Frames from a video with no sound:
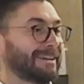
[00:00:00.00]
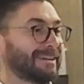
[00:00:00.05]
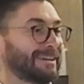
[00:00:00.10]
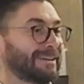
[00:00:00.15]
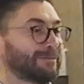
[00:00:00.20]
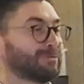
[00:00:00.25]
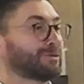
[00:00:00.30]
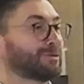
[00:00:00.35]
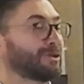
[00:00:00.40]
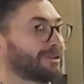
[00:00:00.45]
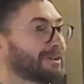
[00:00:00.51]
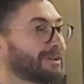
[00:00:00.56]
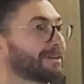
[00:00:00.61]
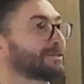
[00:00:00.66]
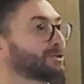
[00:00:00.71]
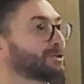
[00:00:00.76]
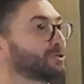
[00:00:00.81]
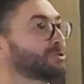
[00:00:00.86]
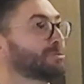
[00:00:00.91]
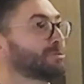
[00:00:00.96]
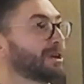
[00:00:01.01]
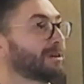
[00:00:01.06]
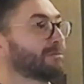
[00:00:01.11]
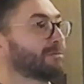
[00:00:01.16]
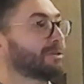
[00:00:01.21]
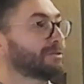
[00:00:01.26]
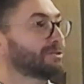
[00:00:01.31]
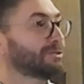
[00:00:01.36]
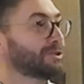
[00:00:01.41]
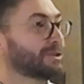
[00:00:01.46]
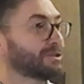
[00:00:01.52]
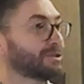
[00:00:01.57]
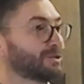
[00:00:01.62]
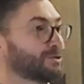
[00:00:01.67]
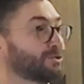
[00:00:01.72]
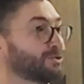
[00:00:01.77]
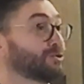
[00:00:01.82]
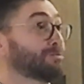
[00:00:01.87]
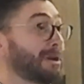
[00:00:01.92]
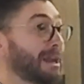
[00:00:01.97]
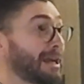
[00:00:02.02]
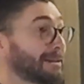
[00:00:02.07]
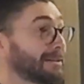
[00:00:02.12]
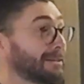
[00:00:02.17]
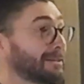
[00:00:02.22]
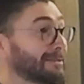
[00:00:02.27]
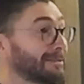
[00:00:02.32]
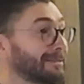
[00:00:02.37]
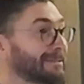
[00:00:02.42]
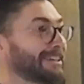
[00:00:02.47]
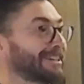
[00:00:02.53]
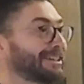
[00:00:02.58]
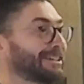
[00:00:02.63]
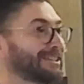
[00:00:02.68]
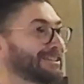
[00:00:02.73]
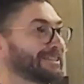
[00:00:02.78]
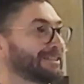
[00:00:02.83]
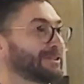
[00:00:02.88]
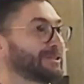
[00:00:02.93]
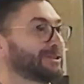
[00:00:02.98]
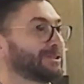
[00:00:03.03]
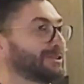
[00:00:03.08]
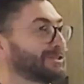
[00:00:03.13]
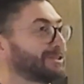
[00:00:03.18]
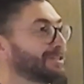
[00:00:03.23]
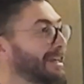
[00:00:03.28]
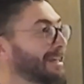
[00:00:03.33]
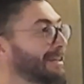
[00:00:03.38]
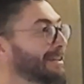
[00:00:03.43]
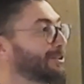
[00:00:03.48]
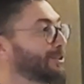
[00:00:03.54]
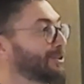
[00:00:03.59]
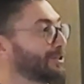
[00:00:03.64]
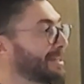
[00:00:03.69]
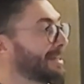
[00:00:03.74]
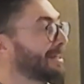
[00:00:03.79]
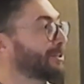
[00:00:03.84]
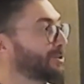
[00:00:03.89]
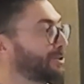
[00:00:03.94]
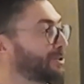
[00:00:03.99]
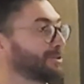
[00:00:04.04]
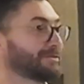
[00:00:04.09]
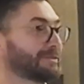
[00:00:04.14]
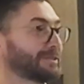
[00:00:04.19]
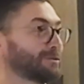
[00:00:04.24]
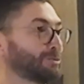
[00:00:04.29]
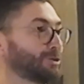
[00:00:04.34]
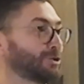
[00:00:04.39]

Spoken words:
a product to be able just to blend the sand curve,